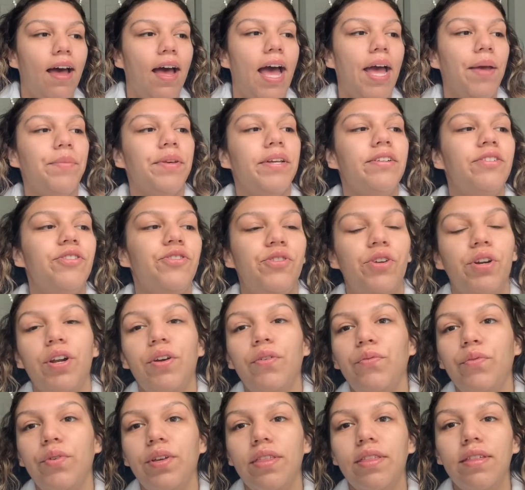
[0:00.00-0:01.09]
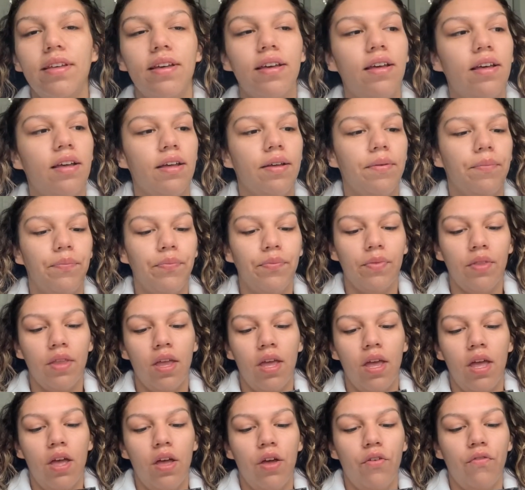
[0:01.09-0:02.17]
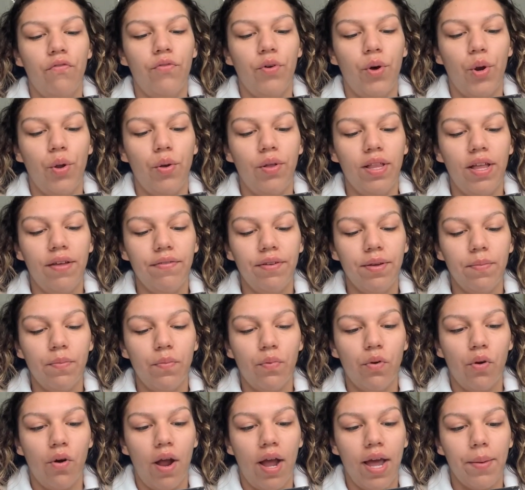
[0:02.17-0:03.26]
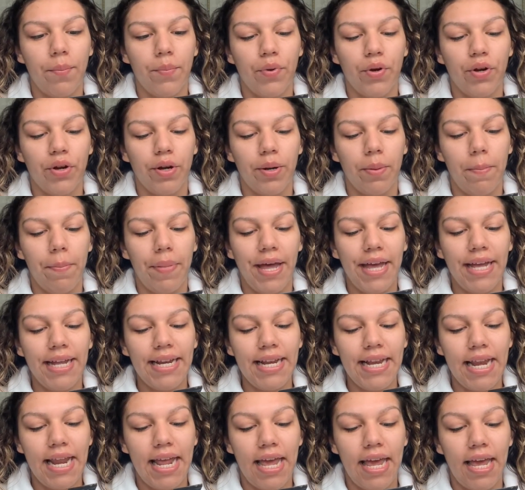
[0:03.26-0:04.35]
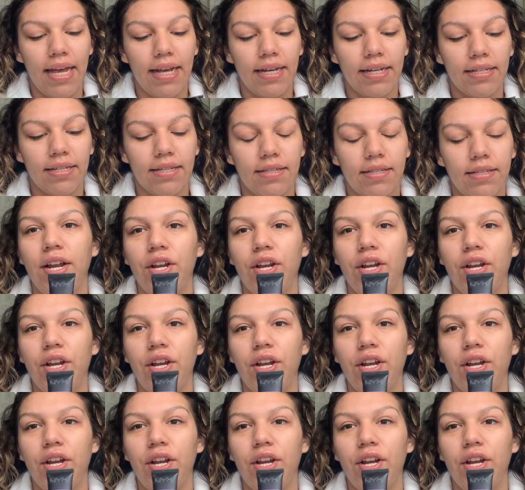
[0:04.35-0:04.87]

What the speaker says: I'm gonna start off with the Photo Loving Primer by NYX.